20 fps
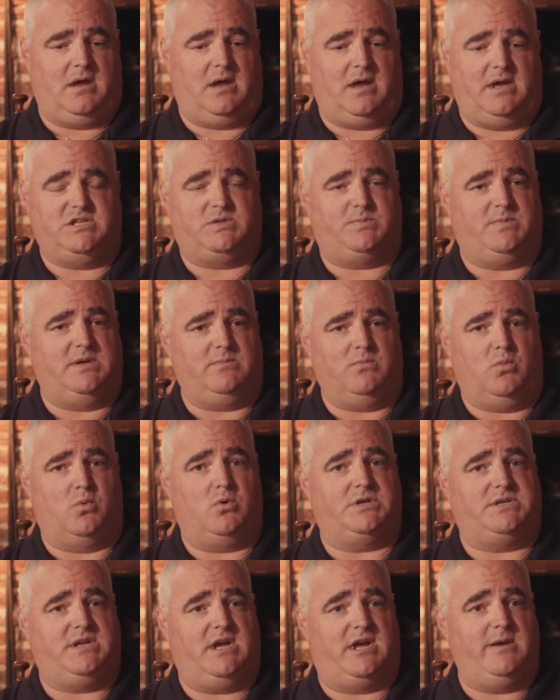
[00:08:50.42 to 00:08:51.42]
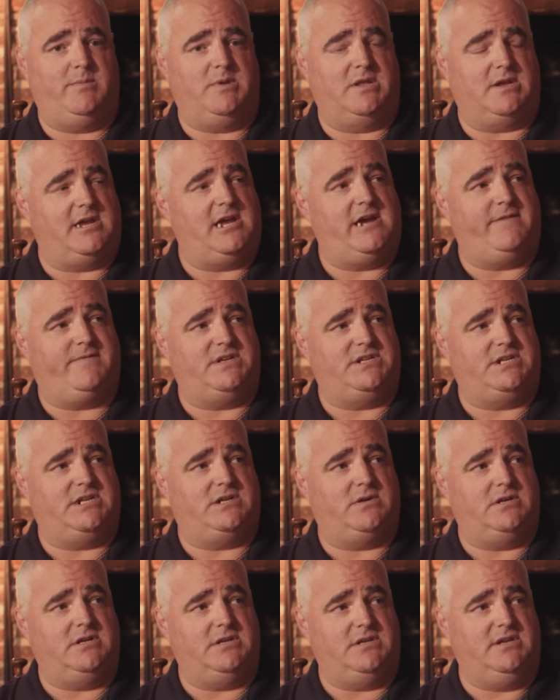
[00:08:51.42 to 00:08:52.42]
I spent more time in the
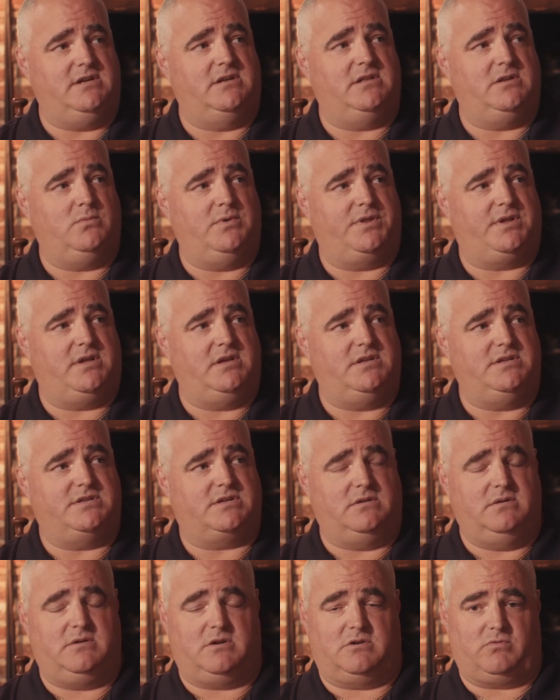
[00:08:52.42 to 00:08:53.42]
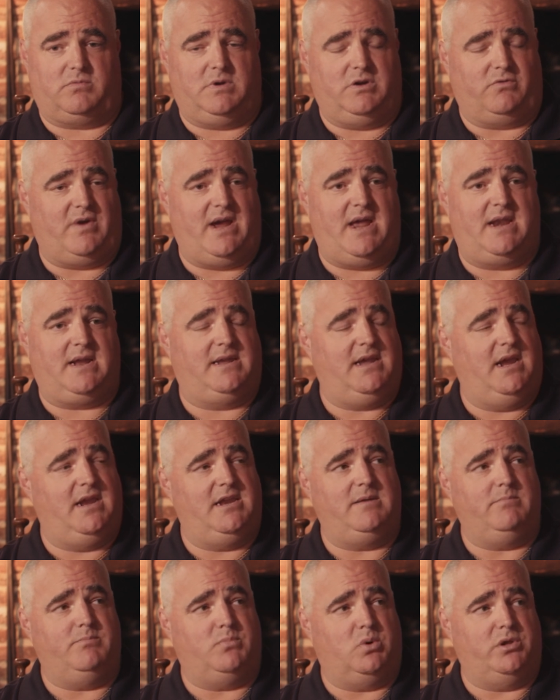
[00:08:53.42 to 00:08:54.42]
cafeteria dealing with kids,
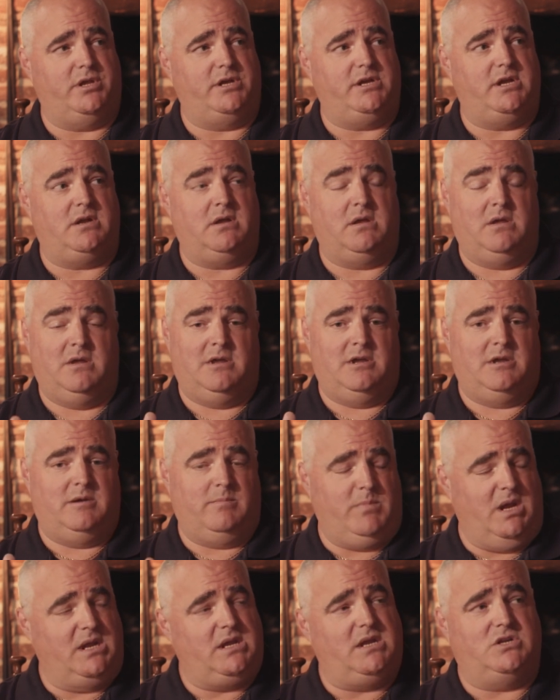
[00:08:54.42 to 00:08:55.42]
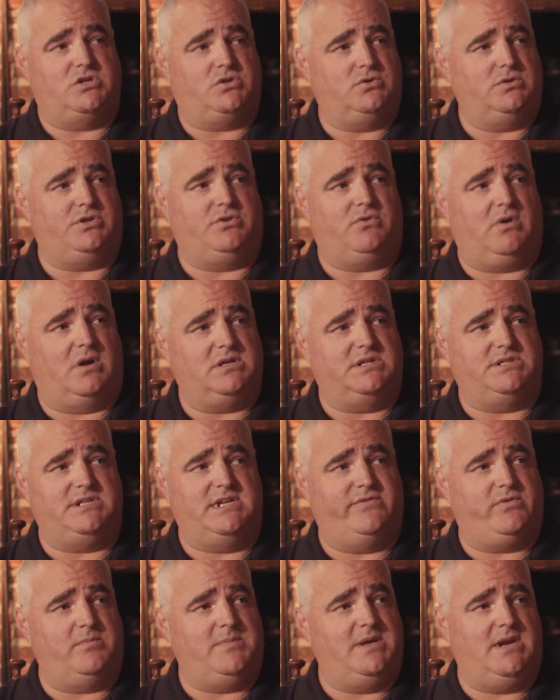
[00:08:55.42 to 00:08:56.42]
eradicating bullying, making sure drugs
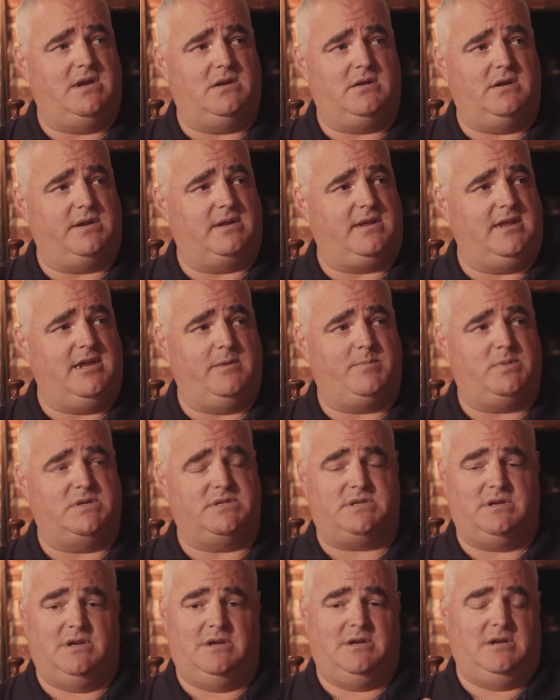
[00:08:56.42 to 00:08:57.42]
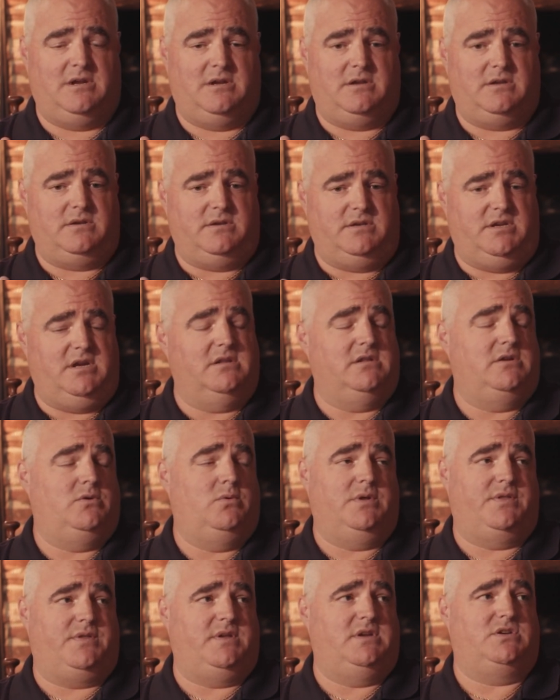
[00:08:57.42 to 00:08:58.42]
never made it onto campus, dealing
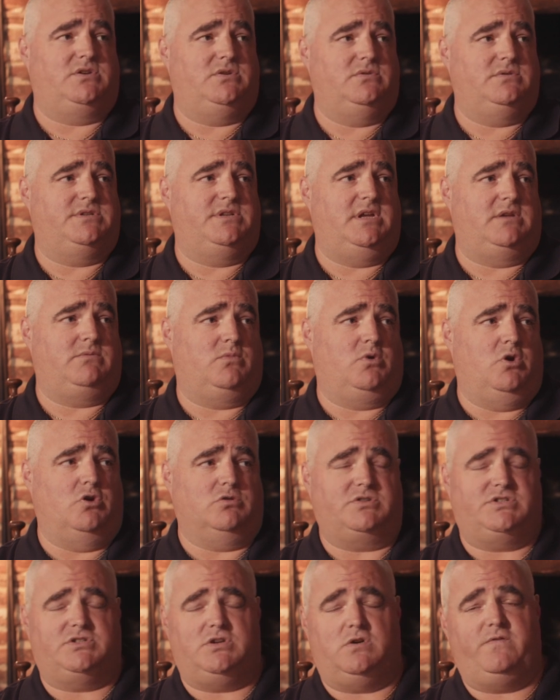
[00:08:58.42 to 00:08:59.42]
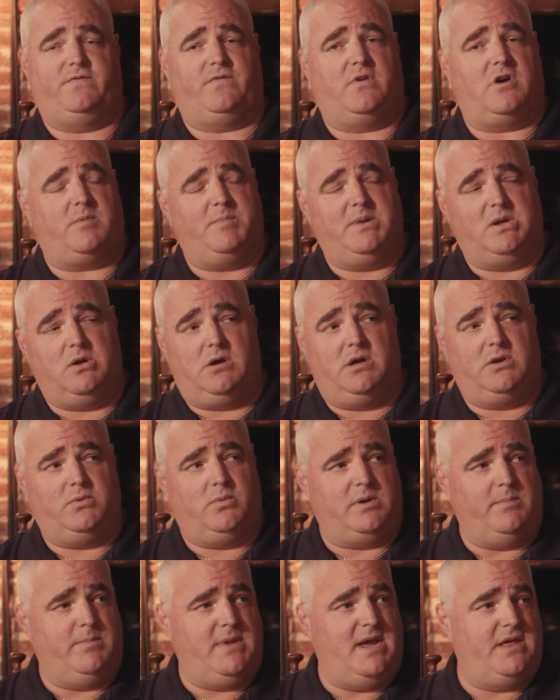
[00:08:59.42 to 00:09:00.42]
with issues that go so far beyond
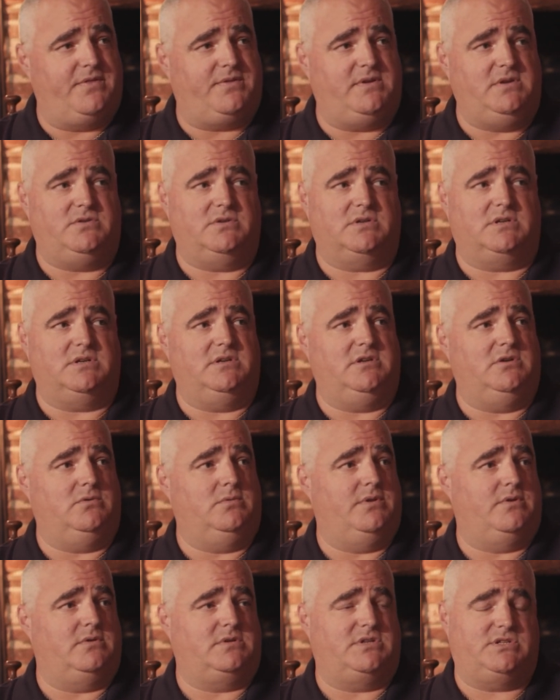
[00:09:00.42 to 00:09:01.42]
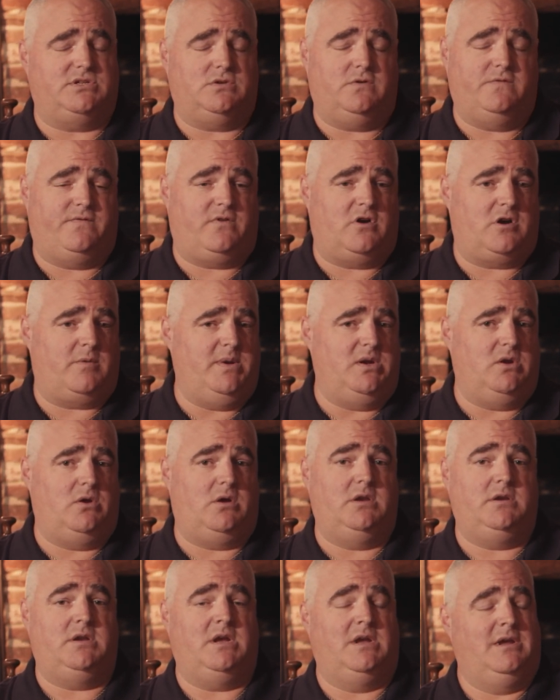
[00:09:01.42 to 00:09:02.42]
what a math teacher can deal with, or so far
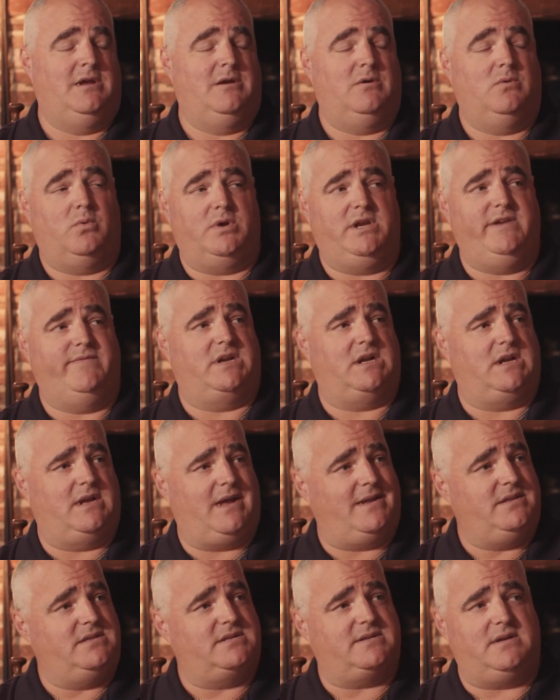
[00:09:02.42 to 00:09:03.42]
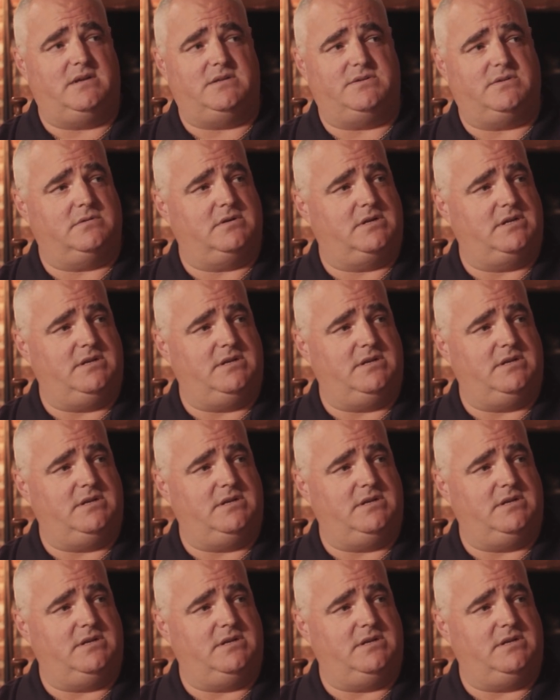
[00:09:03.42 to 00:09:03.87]
beyond what even a guidance counselor